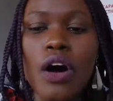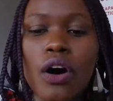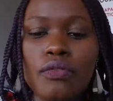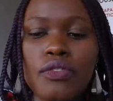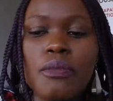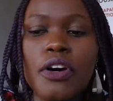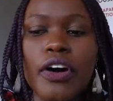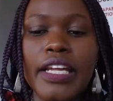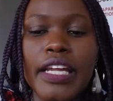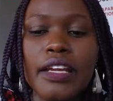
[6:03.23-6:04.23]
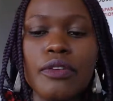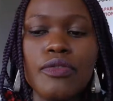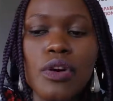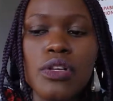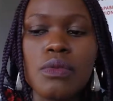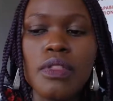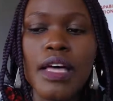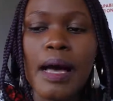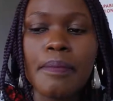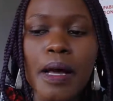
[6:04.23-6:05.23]
of Ubricoin, and of course with the
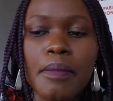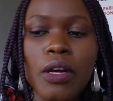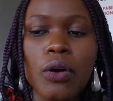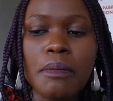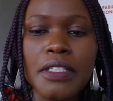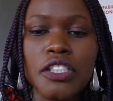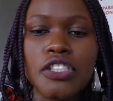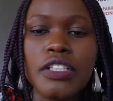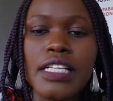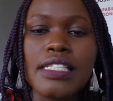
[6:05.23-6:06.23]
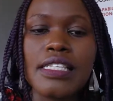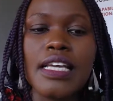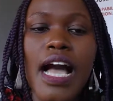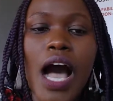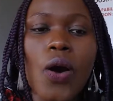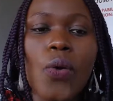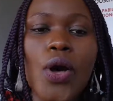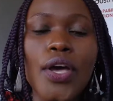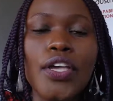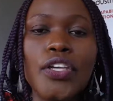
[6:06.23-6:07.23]
upcoming competition, and seeing how
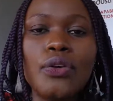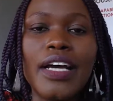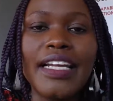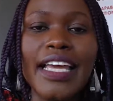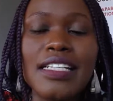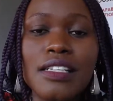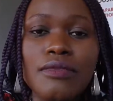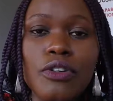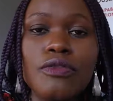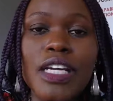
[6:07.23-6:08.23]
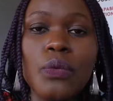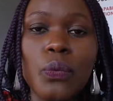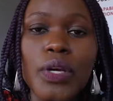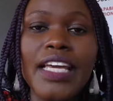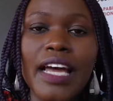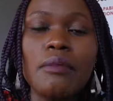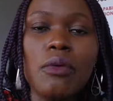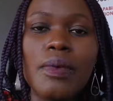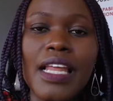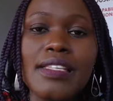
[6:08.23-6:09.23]
you can get involved and we can
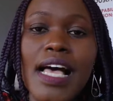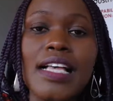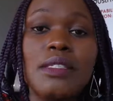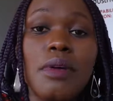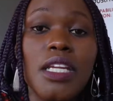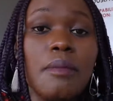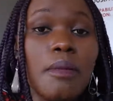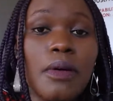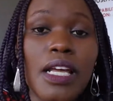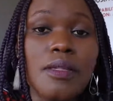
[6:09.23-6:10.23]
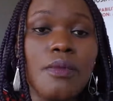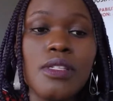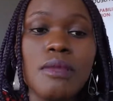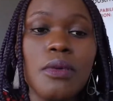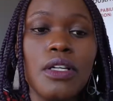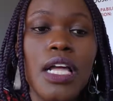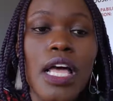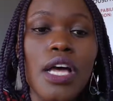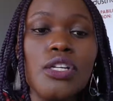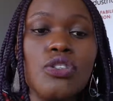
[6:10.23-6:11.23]
mobilize as many people as possible
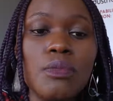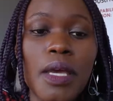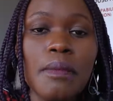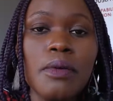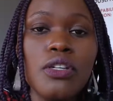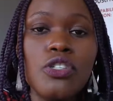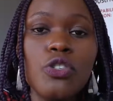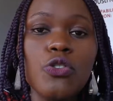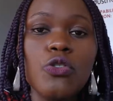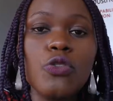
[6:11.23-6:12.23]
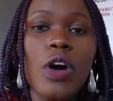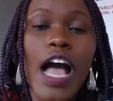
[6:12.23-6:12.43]
to be able to